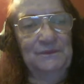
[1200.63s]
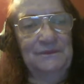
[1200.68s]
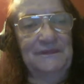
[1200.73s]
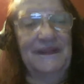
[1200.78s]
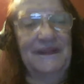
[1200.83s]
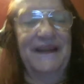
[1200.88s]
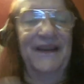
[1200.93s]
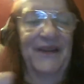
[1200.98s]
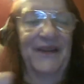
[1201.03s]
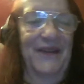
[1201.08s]

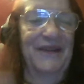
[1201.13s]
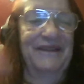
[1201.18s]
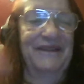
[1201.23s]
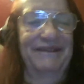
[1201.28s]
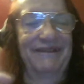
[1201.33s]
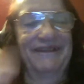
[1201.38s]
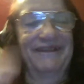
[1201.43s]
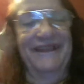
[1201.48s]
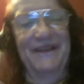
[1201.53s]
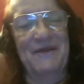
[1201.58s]
I know
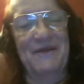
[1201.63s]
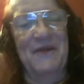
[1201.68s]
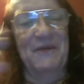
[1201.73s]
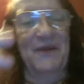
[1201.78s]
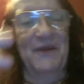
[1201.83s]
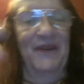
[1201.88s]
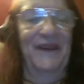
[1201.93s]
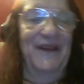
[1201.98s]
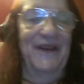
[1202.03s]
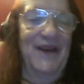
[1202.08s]
they
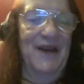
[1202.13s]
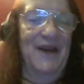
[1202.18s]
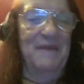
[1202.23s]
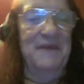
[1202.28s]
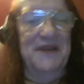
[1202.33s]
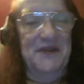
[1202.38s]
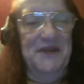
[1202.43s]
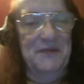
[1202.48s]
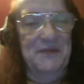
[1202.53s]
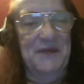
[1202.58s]
weren't really
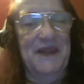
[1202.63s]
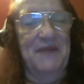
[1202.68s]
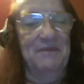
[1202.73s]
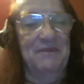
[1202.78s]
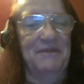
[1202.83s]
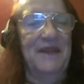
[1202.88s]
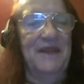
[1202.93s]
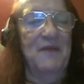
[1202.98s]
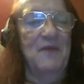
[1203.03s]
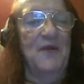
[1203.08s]
communists,
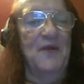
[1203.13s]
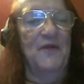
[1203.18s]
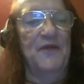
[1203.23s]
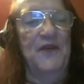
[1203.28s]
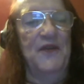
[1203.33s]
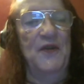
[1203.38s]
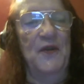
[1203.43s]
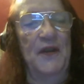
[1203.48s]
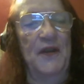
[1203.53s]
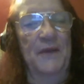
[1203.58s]
but they were
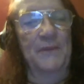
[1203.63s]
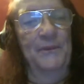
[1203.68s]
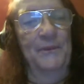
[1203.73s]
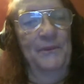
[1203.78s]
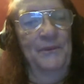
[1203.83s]
feuding.